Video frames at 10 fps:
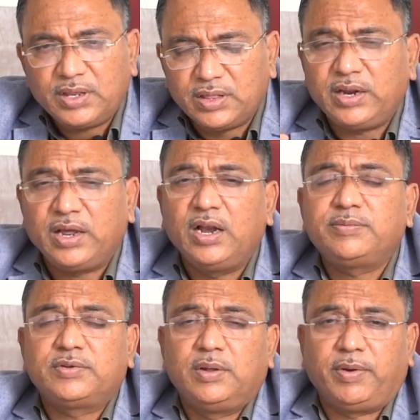that
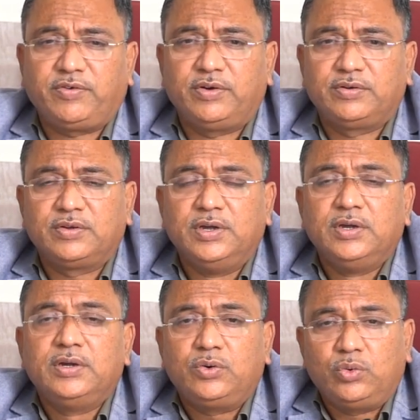helps the patient
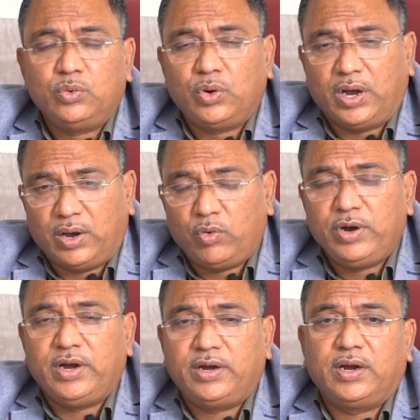to
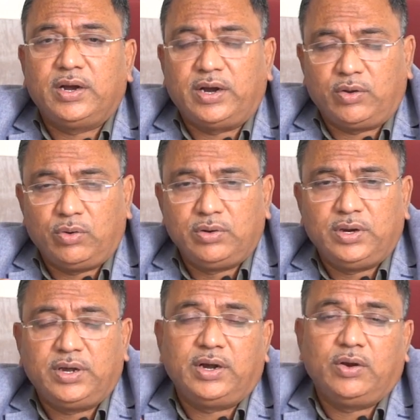avoid it, and later on
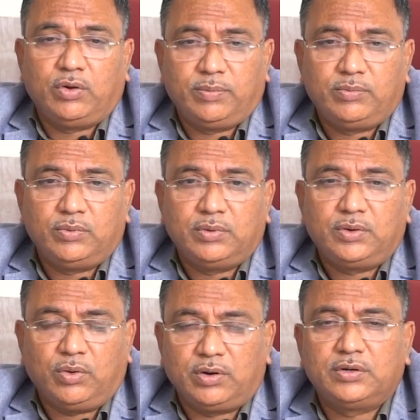he can
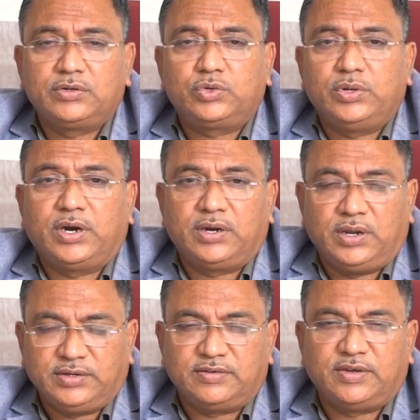develop tolerance to that
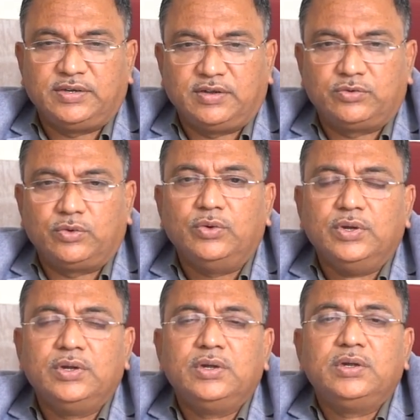exercise also.
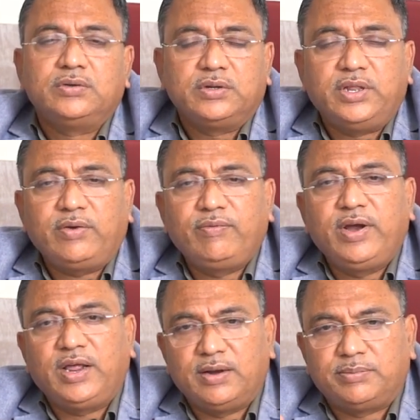So that
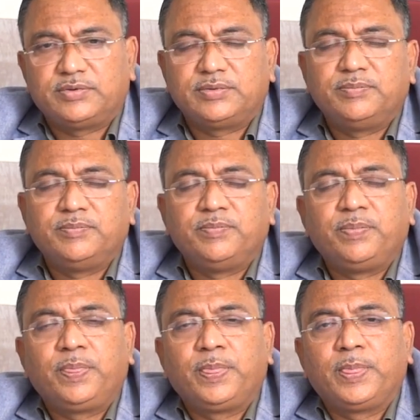way it helps.
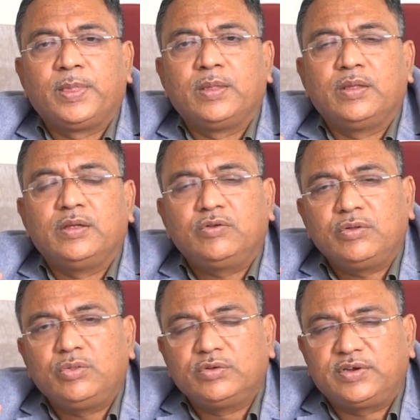So
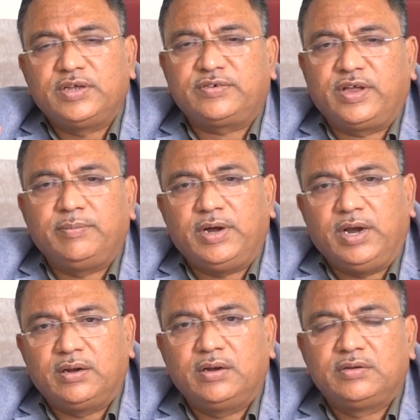those tests can be
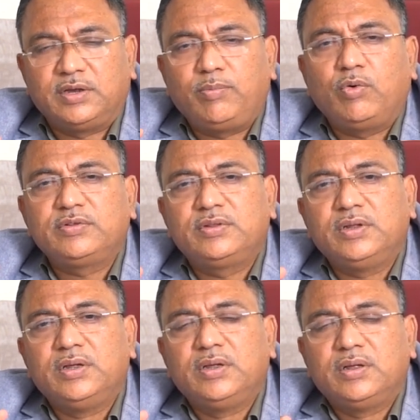done. Suppose
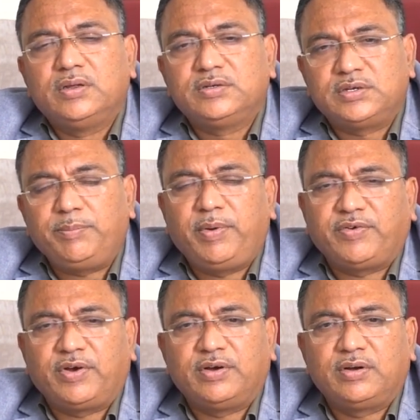some
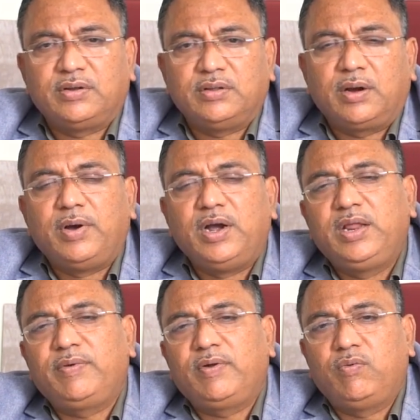patient, there are
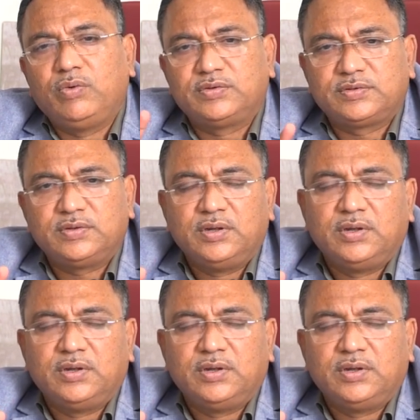multiple foods,